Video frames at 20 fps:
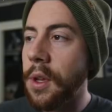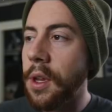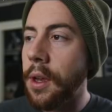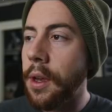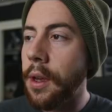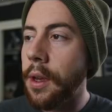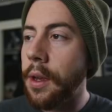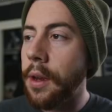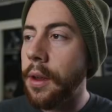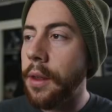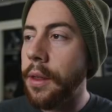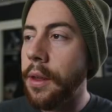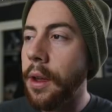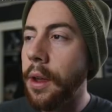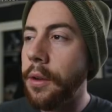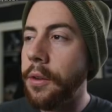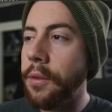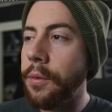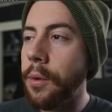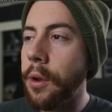And I
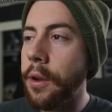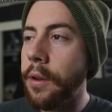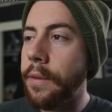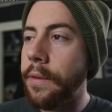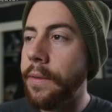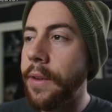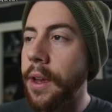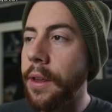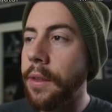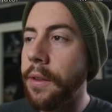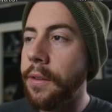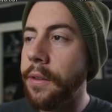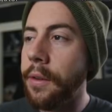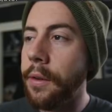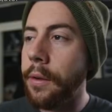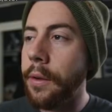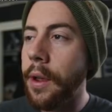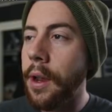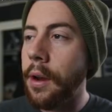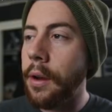think I just want to affect this
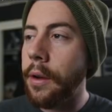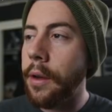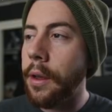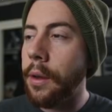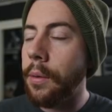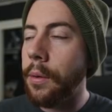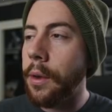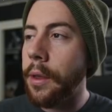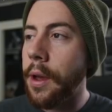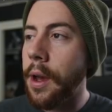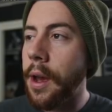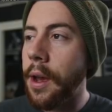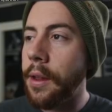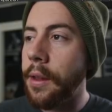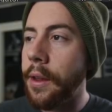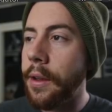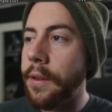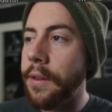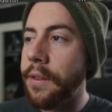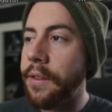little area where the
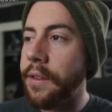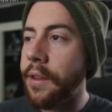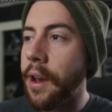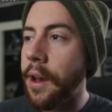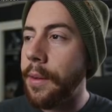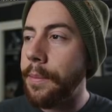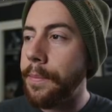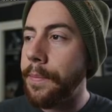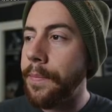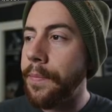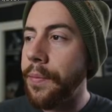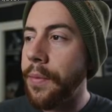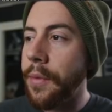highlights stop.